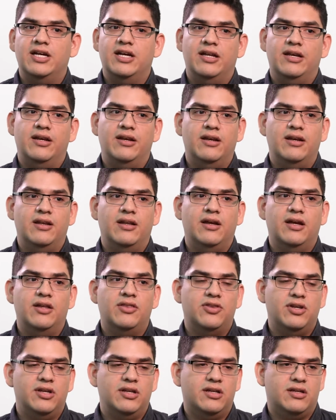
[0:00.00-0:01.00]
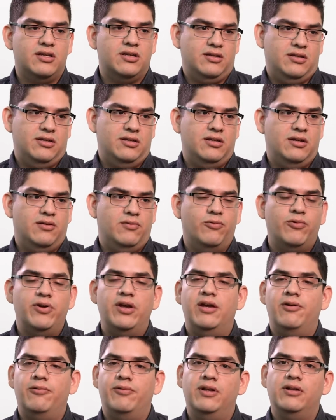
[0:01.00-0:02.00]
and I think
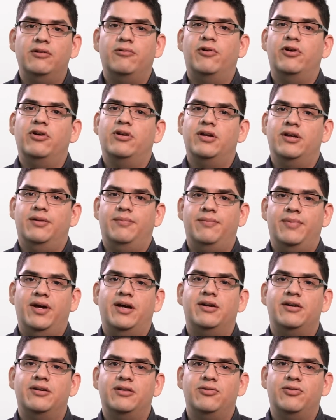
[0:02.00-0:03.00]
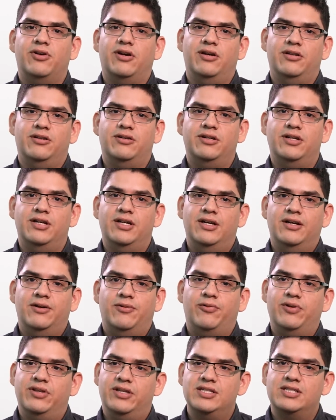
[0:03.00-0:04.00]
we will work better together
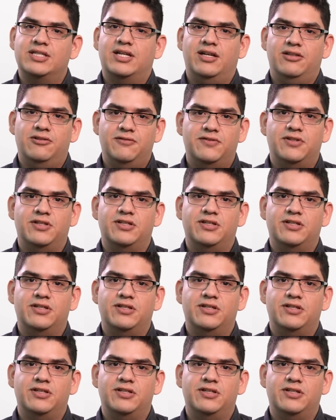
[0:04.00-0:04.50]
with this kind of